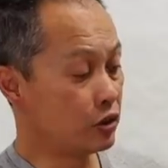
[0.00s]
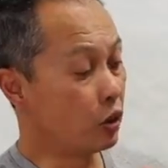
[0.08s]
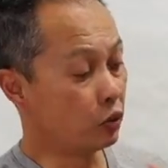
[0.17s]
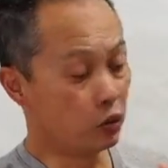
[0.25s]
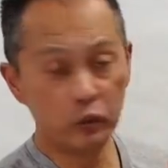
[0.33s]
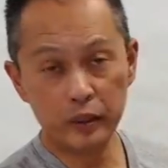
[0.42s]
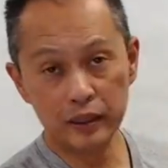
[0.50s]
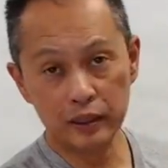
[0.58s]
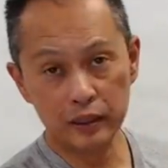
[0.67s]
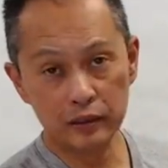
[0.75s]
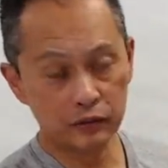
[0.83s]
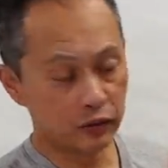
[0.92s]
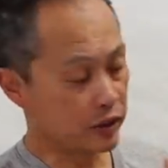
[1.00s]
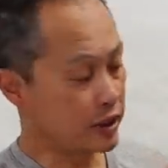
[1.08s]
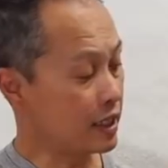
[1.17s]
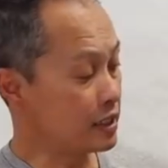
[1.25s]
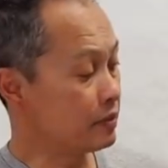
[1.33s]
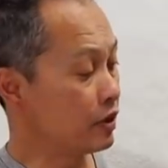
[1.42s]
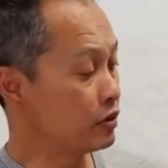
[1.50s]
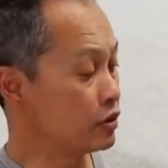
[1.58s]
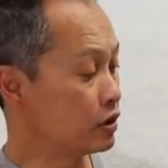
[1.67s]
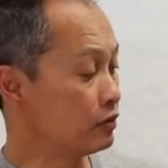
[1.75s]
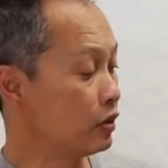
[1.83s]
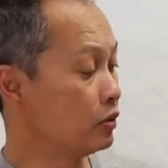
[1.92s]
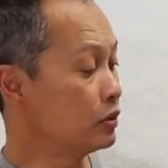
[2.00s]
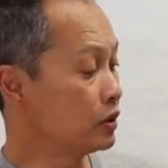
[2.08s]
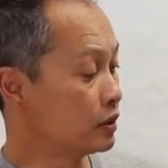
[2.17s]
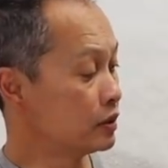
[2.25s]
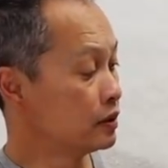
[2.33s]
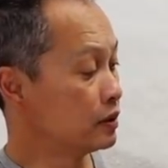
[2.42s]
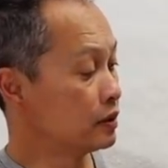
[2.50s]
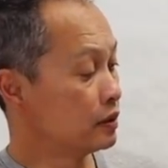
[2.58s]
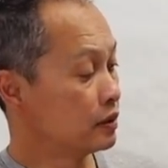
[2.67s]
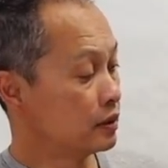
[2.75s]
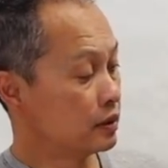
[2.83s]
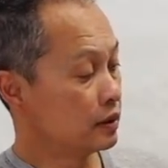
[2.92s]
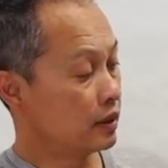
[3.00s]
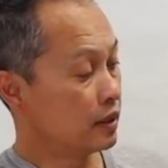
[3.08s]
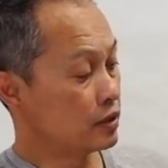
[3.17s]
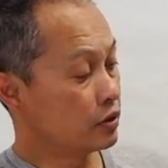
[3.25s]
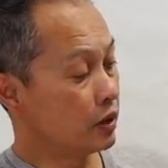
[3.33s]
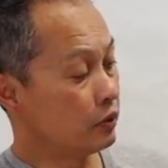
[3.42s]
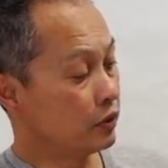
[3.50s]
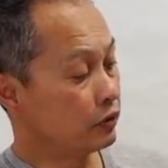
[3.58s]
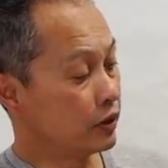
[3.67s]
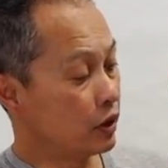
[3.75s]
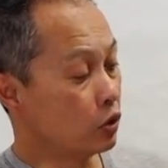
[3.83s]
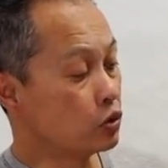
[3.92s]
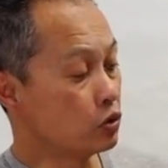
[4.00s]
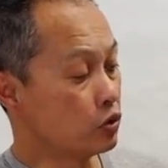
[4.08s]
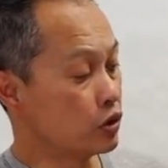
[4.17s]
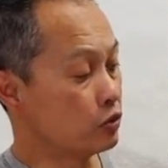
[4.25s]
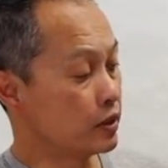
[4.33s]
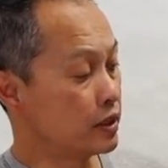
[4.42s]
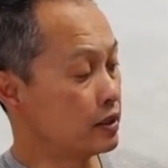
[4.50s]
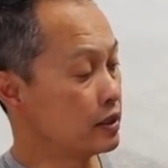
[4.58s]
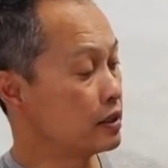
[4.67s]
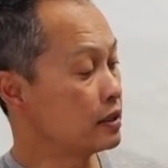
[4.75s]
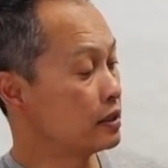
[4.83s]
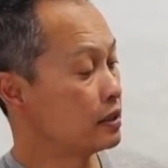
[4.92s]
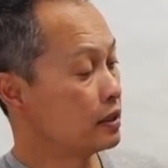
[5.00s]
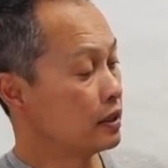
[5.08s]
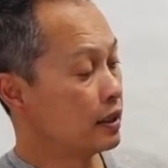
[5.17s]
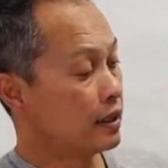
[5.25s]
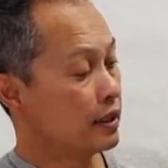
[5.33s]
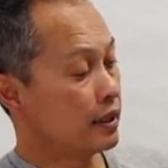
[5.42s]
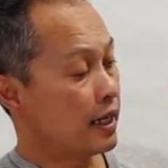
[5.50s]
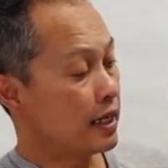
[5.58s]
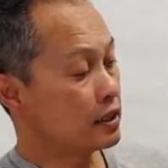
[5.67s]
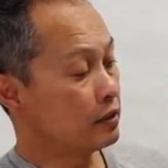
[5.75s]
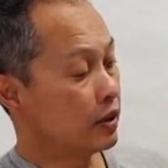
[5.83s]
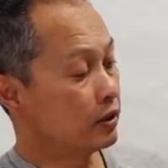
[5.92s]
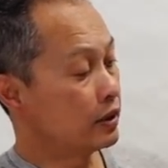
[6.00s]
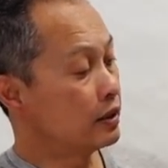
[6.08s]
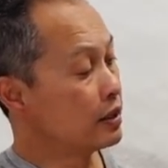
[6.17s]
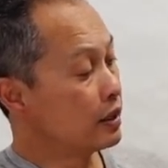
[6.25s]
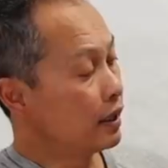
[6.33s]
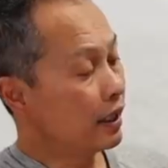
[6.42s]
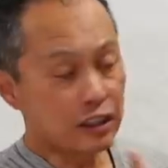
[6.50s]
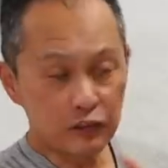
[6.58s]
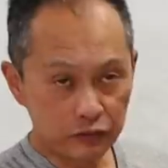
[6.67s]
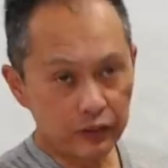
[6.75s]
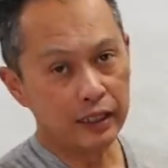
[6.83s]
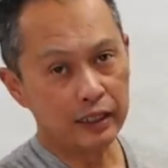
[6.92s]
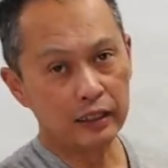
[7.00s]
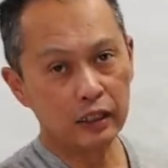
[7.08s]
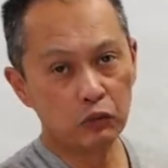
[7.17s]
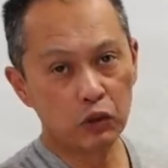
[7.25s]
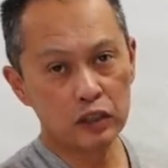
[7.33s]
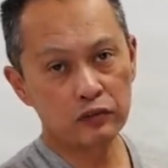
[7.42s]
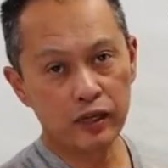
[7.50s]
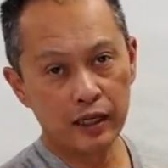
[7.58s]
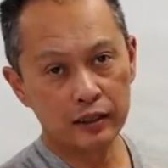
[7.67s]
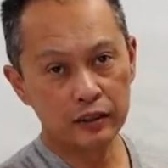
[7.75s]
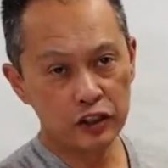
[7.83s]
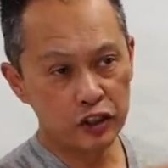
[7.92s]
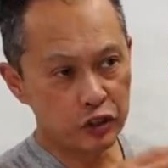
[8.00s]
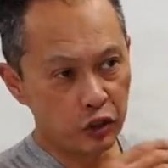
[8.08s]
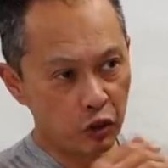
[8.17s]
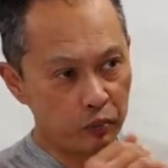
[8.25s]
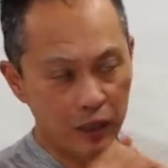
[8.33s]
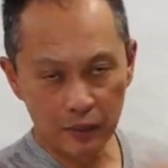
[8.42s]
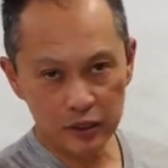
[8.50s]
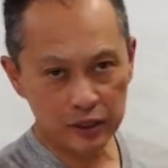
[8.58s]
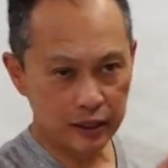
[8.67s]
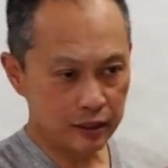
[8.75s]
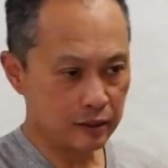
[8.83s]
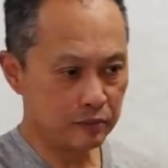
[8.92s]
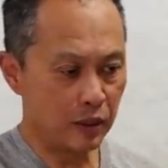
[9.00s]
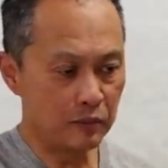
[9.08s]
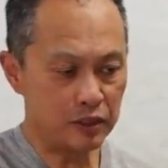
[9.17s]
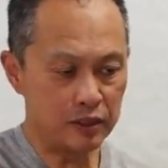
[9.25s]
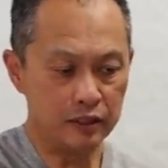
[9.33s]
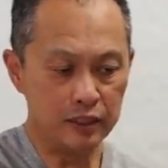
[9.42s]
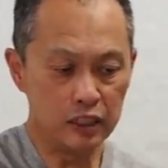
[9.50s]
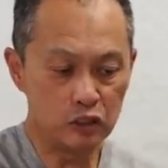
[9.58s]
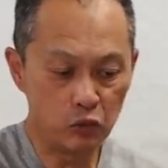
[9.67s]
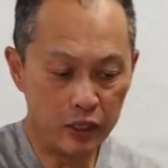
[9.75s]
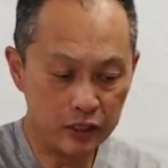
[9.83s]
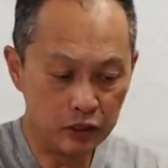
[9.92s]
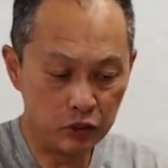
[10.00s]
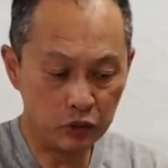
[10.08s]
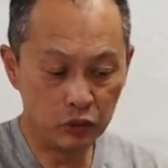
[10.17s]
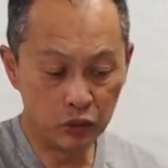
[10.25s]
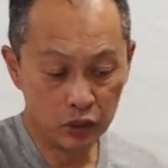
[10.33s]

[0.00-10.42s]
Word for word: no room in there for a chassis mounted servo, uh, so they went for the old solution, which is axle mounted. And it's fine. It works fine. There's no bump steer. Bump steer is when you